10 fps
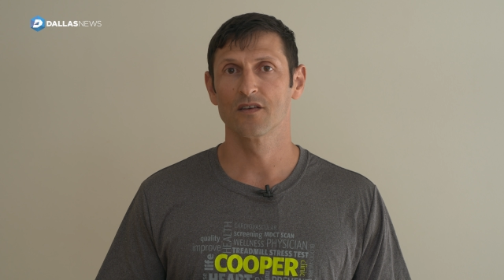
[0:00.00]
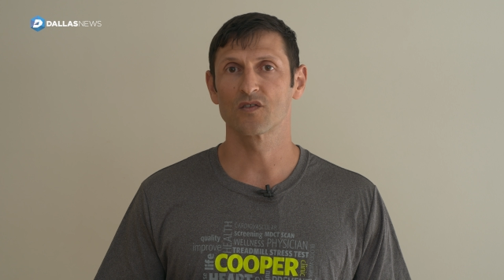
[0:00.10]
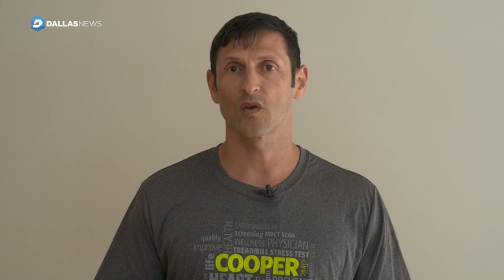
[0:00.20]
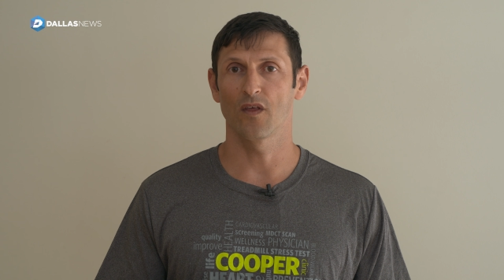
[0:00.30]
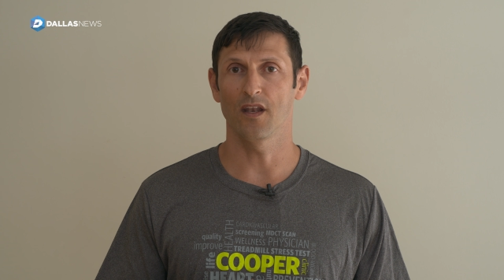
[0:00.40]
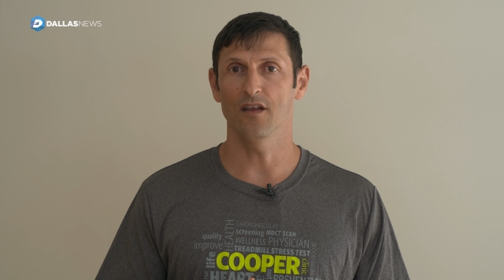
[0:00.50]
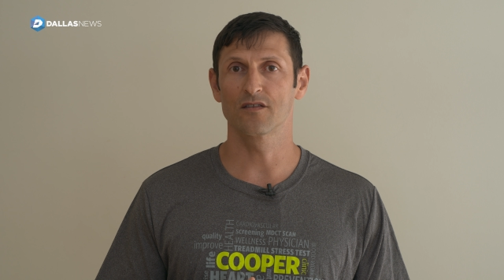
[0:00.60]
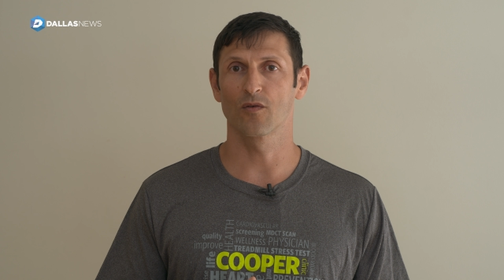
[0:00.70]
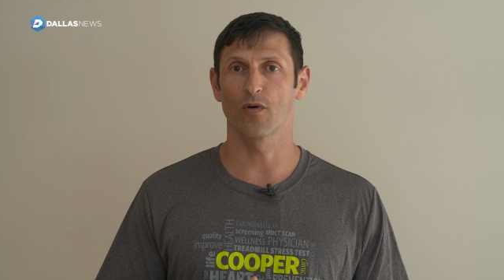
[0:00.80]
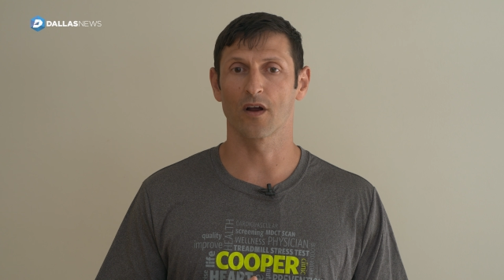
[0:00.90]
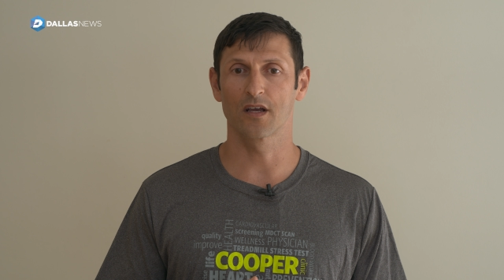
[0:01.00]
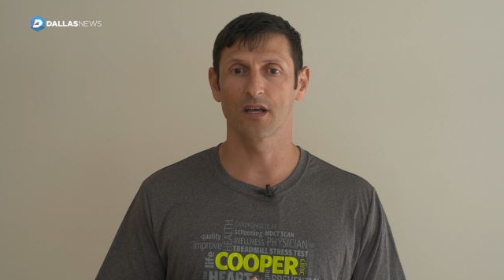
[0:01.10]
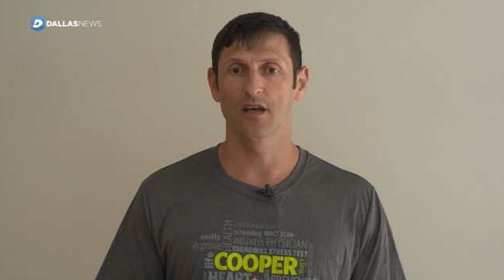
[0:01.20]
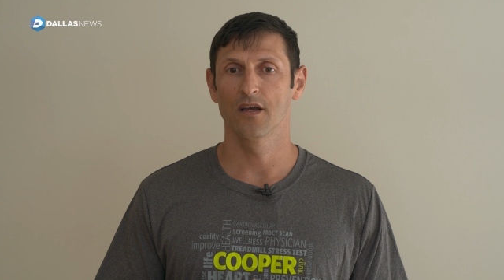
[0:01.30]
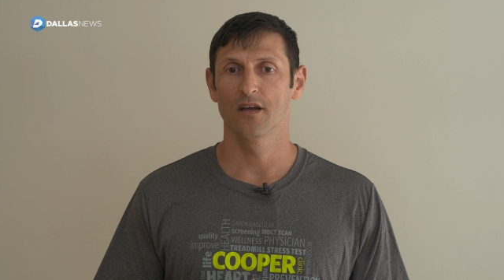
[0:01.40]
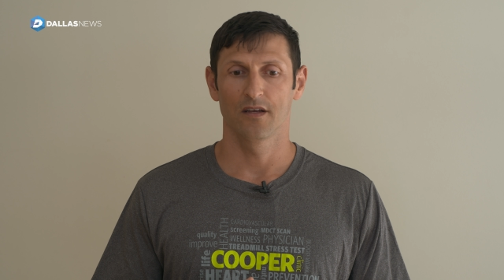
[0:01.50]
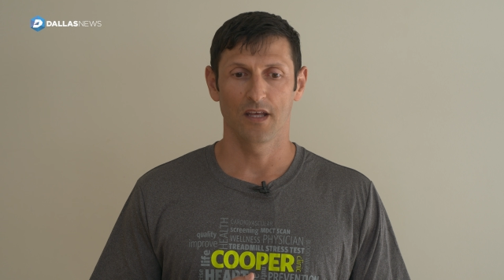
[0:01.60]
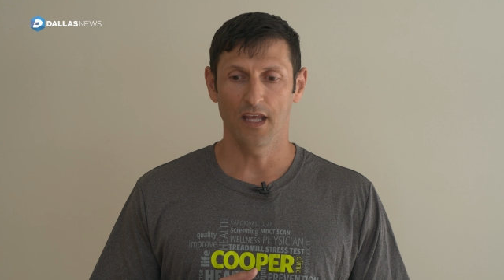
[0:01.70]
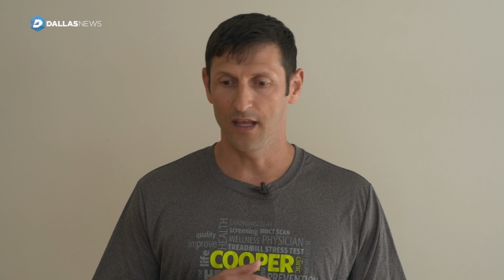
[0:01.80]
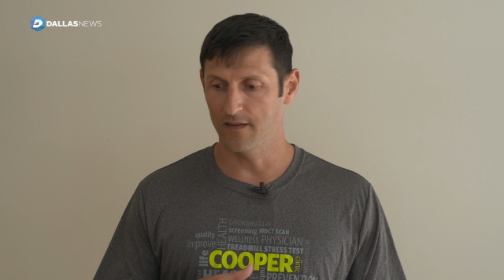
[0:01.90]
So they need to work
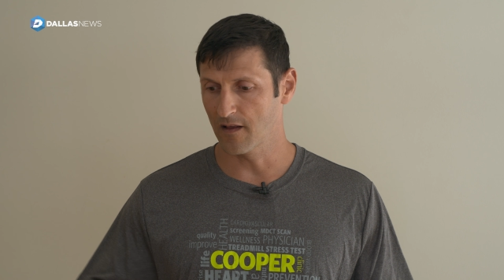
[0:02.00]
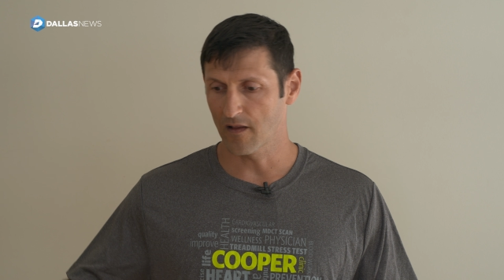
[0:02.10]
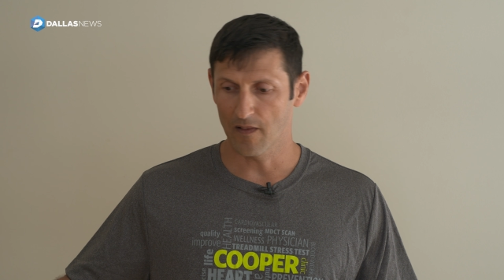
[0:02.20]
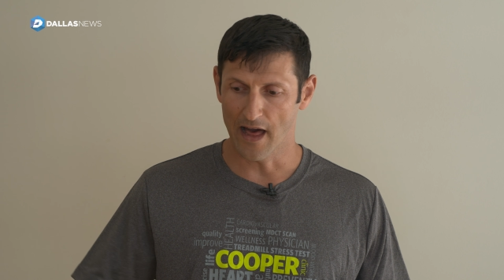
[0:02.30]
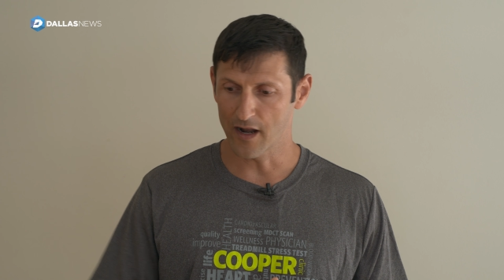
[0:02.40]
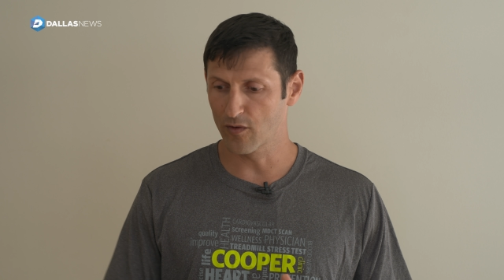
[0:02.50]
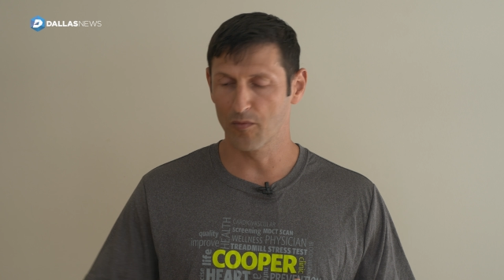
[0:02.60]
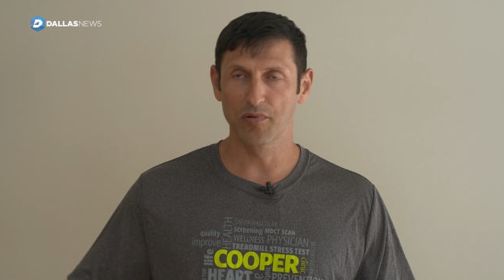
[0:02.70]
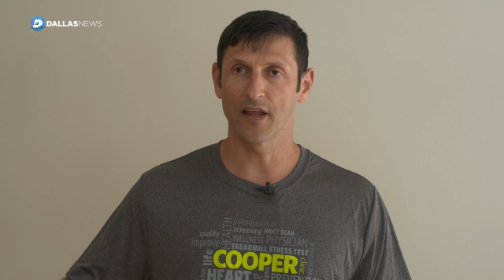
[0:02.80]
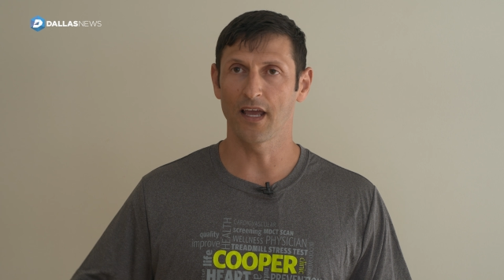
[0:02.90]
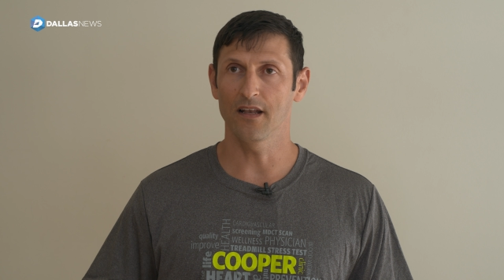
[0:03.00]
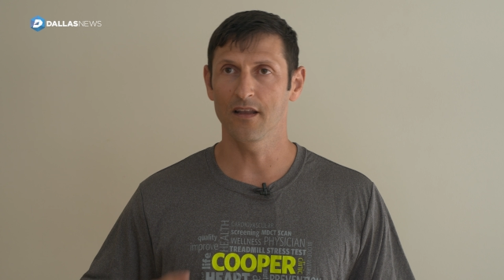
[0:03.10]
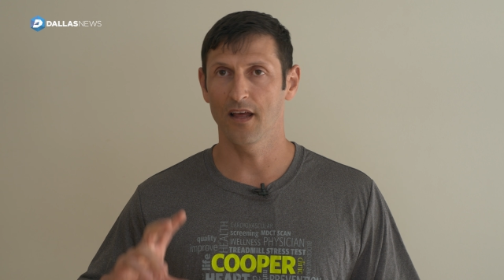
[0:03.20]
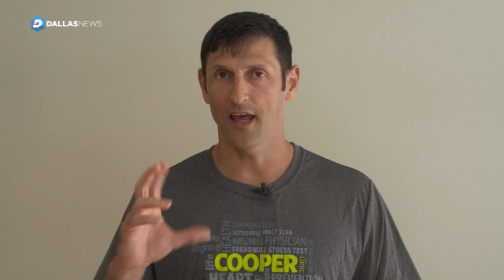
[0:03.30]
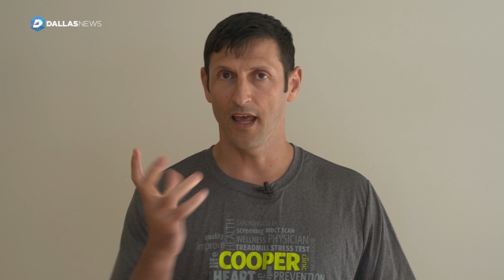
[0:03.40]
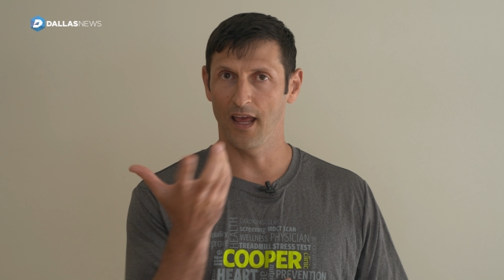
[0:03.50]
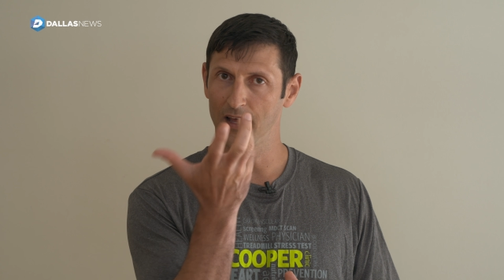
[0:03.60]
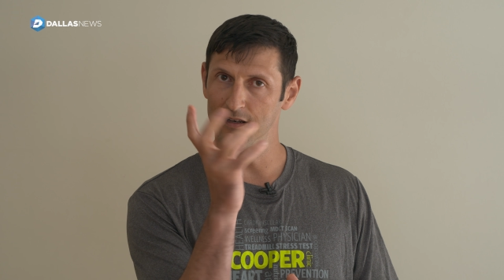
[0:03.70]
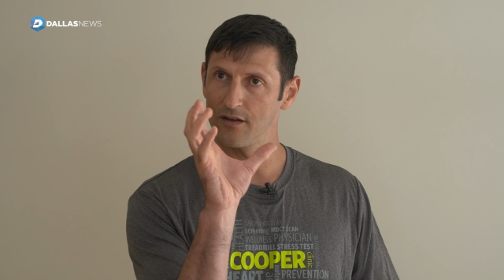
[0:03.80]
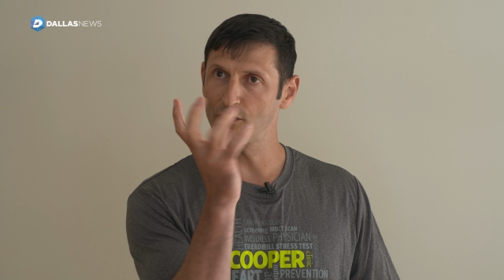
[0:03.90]
in the lateral plane
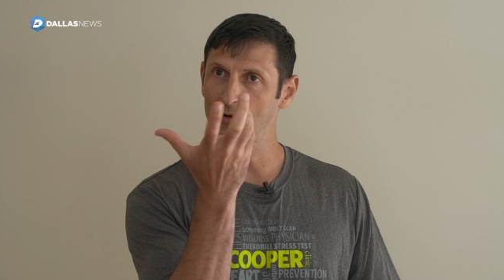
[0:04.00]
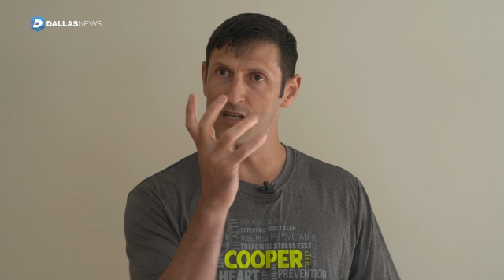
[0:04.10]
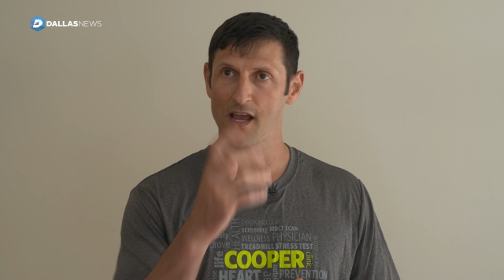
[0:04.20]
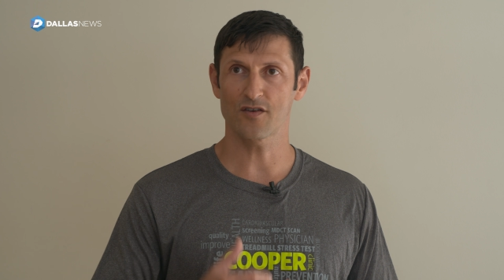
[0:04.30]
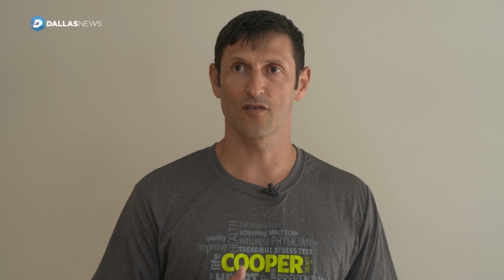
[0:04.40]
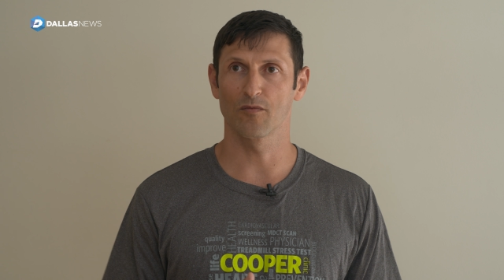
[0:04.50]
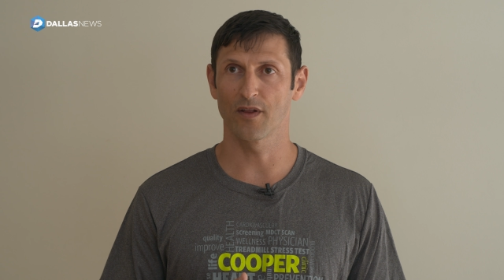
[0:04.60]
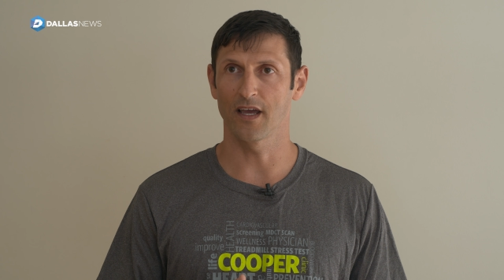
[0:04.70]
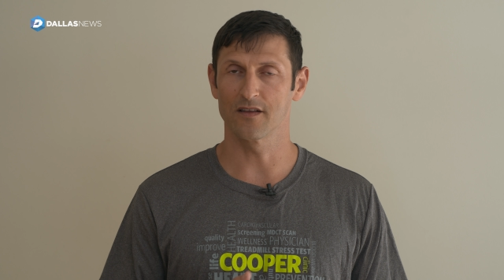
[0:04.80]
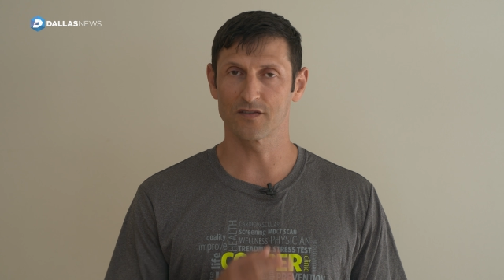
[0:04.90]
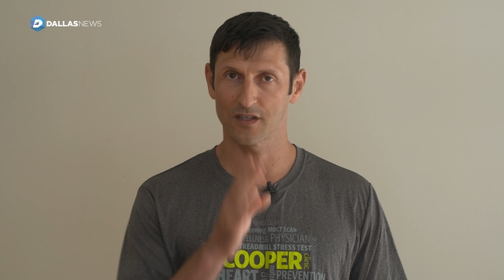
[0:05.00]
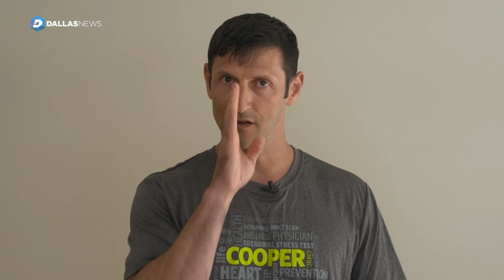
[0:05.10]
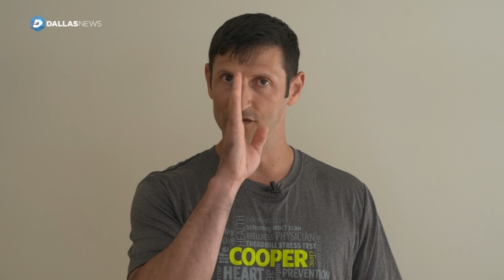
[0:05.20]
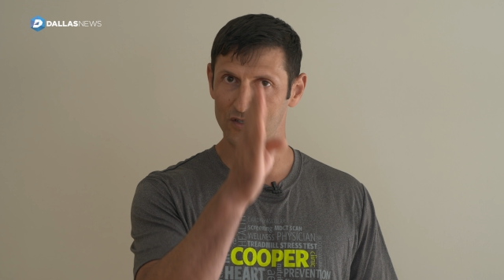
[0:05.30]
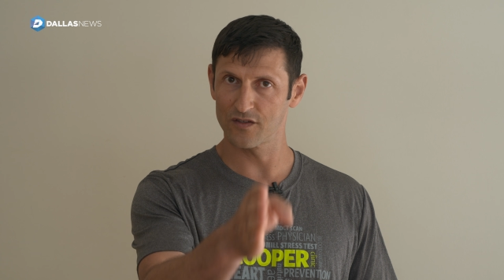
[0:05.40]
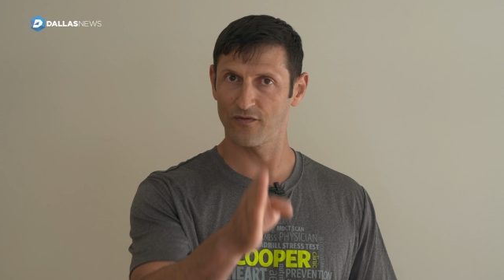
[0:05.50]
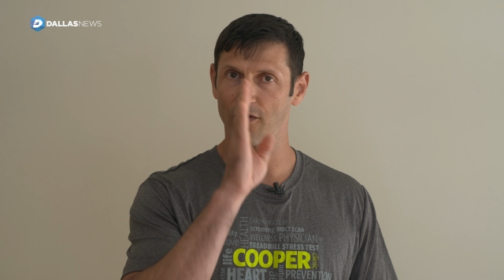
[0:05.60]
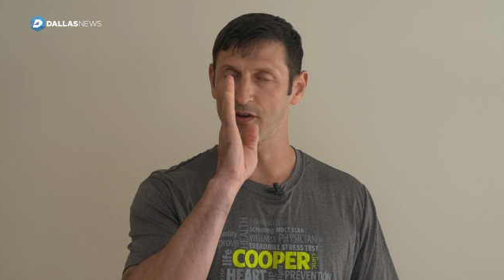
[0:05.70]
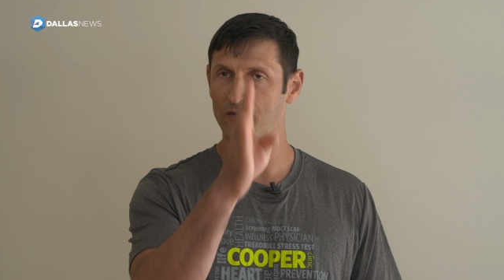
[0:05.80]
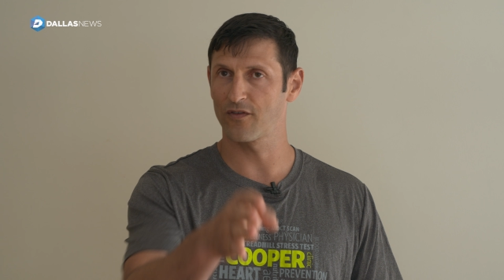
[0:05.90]
and rotational plane instead of just
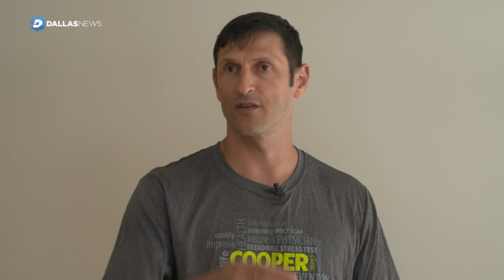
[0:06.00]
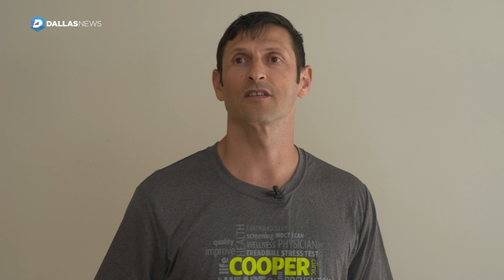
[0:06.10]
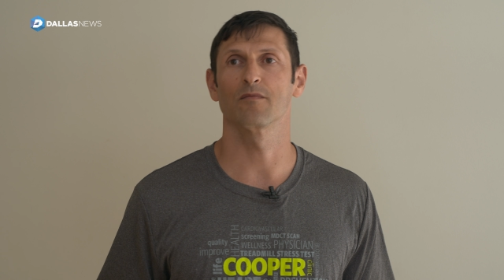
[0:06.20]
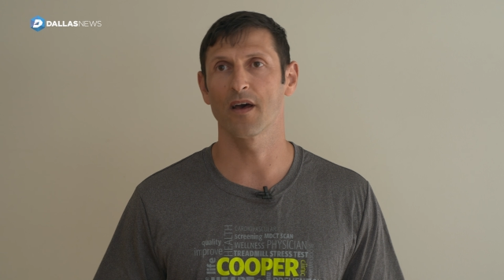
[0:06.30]
front and